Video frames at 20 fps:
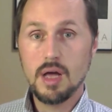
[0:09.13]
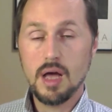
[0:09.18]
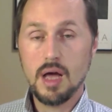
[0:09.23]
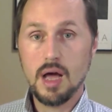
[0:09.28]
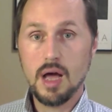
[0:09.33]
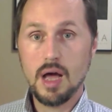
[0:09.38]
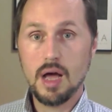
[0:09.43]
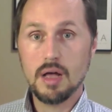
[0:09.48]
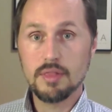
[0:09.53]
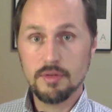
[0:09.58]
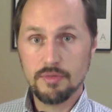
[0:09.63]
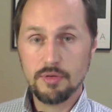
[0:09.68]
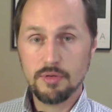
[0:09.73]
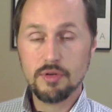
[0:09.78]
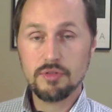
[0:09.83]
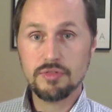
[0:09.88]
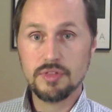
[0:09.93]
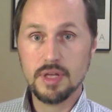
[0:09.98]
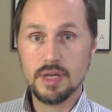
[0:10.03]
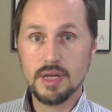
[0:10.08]
The
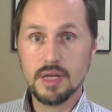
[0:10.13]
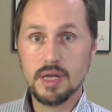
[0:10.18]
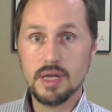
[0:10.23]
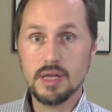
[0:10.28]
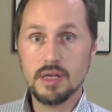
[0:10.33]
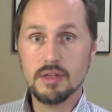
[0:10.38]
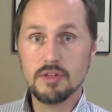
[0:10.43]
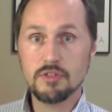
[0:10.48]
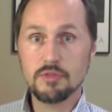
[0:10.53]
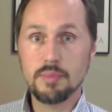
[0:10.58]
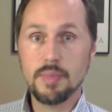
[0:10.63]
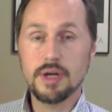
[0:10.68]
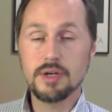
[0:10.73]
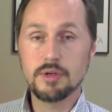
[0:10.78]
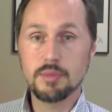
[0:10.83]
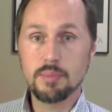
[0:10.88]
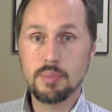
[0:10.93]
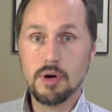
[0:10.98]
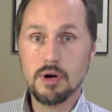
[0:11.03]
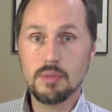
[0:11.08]
first thing is my
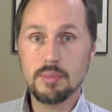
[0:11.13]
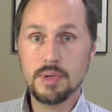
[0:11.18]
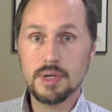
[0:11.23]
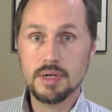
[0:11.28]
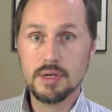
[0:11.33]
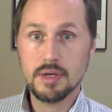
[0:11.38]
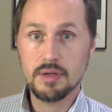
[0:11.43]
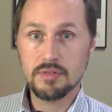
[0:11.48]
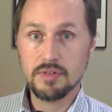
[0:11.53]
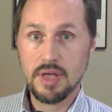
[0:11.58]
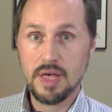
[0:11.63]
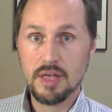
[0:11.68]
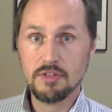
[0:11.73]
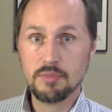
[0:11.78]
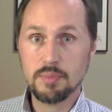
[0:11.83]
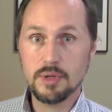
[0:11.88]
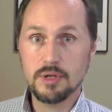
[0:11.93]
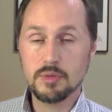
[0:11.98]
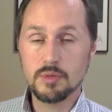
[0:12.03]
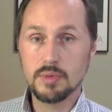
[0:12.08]
department has asked
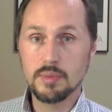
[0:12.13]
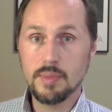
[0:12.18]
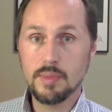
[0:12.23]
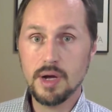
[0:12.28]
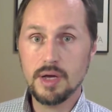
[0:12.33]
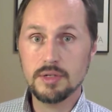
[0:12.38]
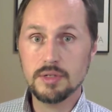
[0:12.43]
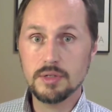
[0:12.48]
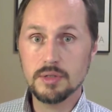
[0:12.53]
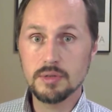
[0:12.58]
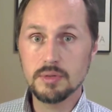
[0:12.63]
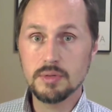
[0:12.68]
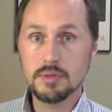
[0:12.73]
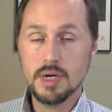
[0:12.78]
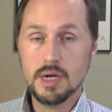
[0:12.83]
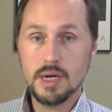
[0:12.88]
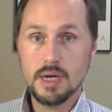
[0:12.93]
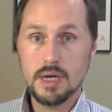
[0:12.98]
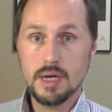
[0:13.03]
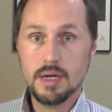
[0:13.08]
me to remind you
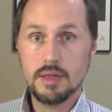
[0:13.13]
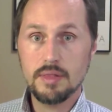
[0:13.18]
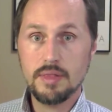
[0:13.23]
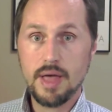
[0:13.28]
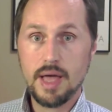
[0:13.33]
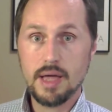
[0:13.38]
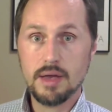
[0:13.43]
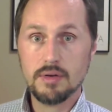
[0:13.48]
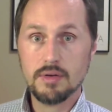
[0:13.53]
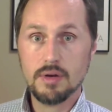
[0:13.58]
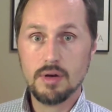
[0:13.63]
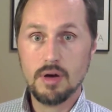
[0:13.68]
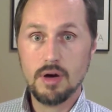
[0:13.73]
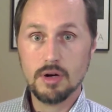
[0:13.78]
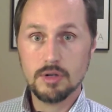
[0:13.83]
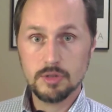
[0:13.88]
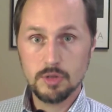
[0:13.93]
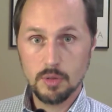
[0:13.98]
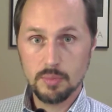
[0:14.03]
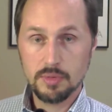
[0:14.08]
that
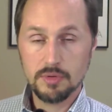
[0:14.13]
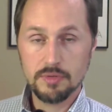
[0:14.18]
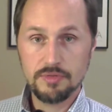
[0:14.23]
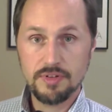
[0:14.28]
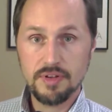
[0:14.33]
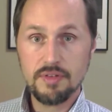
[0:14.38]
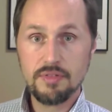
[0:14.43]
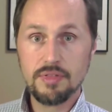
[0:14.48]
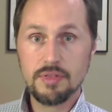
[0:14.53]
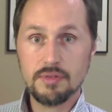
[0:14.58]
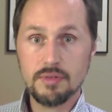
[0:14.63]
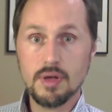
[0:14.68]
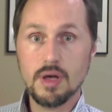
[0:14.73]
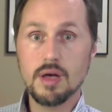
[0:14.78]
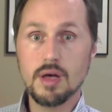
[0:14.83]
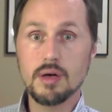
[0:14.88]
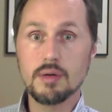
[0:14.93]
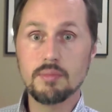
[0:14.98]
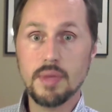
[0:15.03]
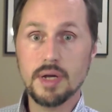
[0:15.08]
October
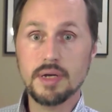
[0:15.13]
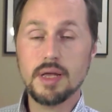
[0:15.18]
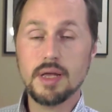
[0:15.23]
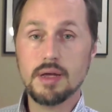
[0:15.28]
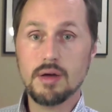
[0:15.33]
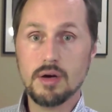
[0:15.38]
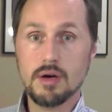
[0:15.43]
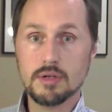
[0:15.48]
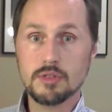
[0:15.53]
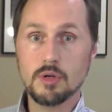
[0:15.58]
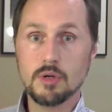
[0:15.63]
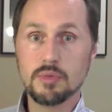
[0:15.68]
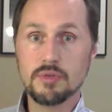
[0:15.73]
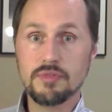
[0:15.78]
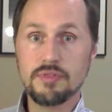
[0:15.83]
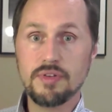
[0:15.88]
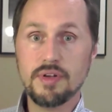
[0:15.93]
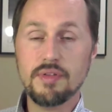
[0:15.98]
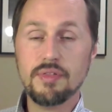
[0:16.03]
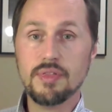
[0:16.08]
5th, Monday, October
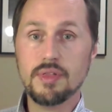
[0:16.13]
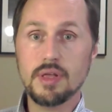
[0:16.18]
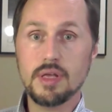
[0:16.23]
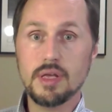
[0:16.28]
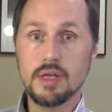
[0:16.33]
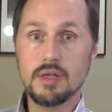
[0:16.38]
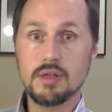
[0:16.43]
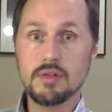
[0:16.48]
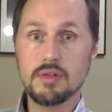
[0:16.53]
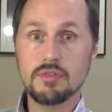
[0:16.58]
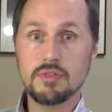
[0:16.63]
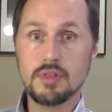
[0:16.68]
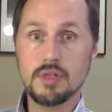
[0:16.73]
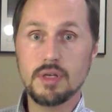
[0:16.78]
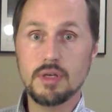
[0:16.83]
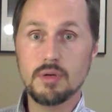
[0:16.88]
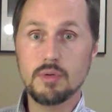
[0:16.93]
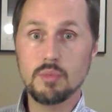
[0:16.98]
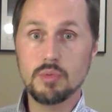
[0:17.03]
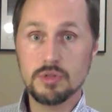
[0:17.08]
5th, is
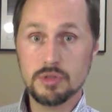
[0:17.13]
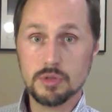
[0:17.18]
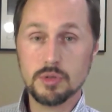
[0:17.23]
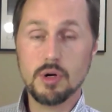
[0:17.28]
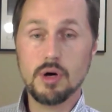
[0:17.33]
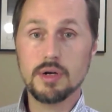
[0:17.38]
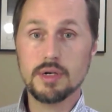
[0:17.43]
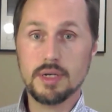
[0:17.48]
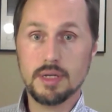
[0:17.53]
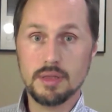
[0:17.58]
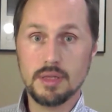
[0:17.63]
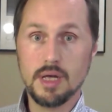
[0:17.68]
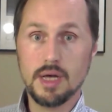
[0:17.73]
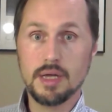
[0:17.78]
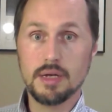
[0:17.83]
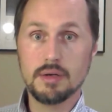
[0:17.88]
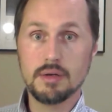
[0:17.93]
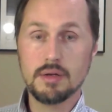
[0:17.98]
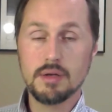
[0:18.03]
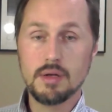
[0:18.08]
the withdrawal
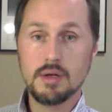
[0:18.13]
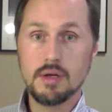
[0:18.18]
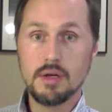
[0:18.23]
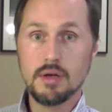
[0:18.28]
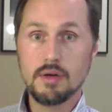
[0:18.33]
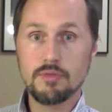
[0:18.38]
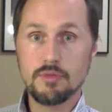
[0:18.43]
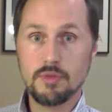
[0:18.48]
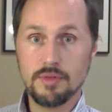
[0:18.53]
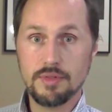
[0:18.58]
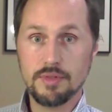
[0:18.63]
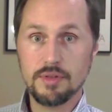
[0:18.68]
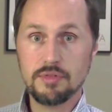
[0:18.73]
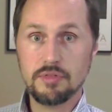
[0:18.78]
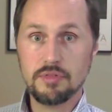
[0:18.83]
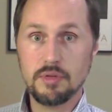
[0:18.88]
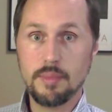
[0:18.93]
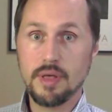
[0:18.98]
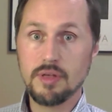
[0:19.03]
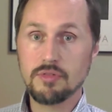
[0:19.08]
deadline for this
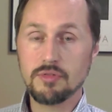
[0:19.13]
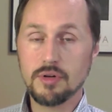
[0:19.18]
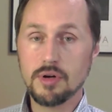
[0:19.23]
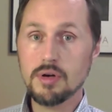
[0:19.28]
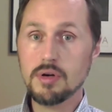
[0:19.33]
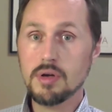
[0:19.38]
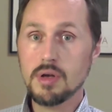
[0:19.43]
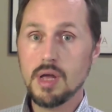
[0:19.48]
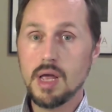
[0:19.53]
semester.